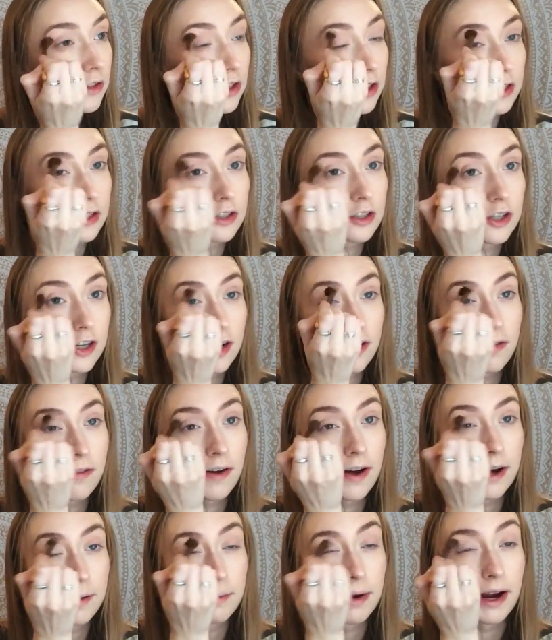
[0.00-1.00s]
Just to
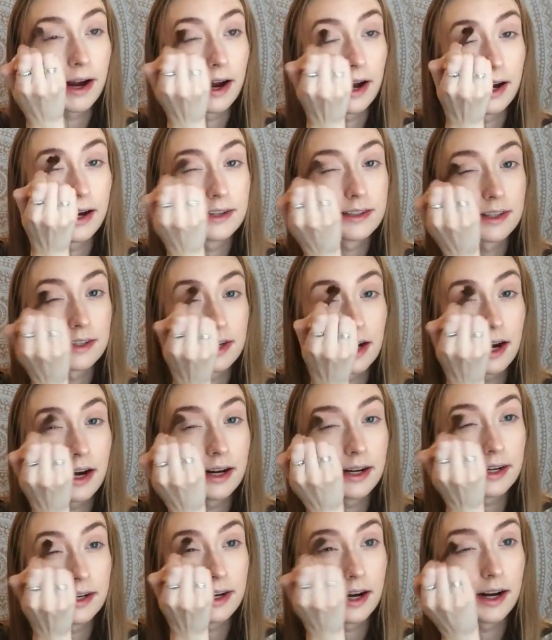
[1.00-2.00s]
define my eyes a
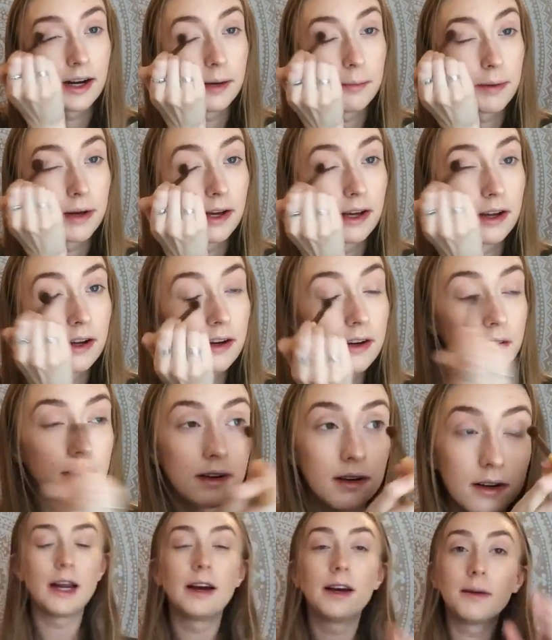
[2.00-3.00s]
tiny, tiny bit.
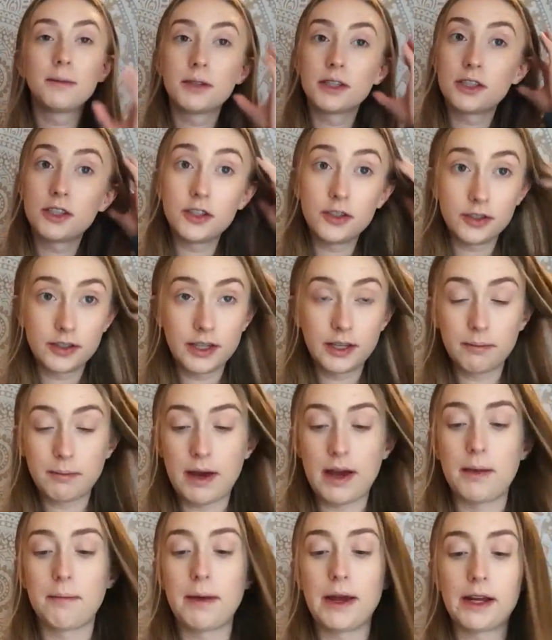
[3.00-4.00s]
Now I'm just using
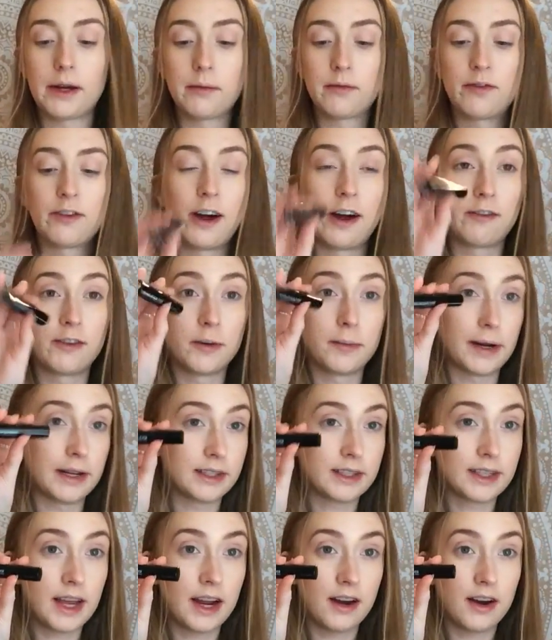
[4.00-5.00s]
my Makeup Forever
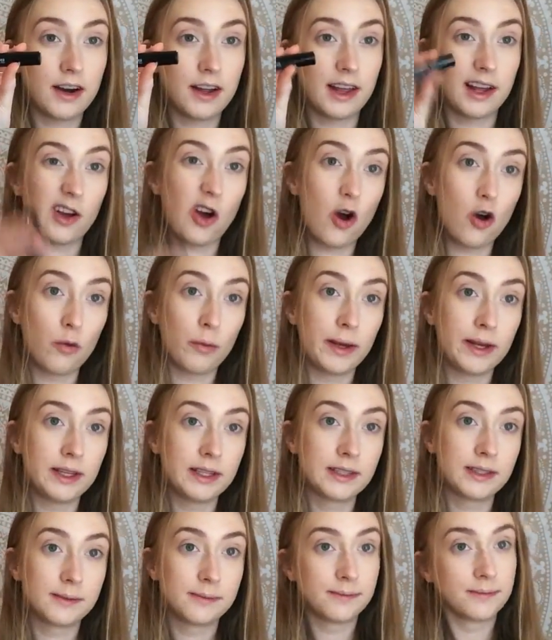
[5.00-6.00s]
mascara like
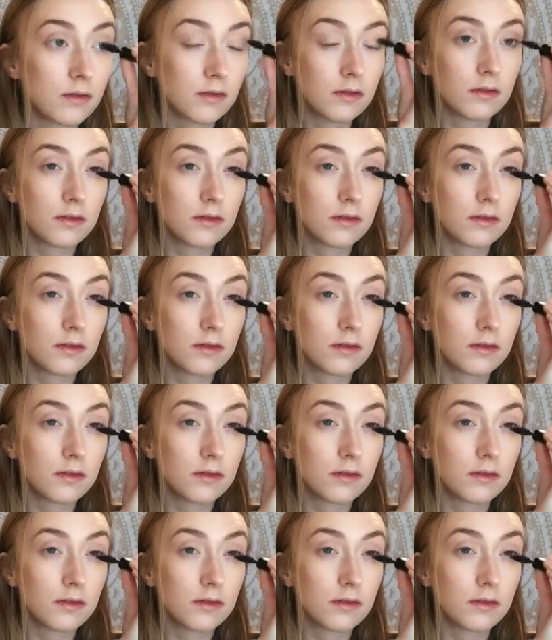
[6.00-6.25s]
always.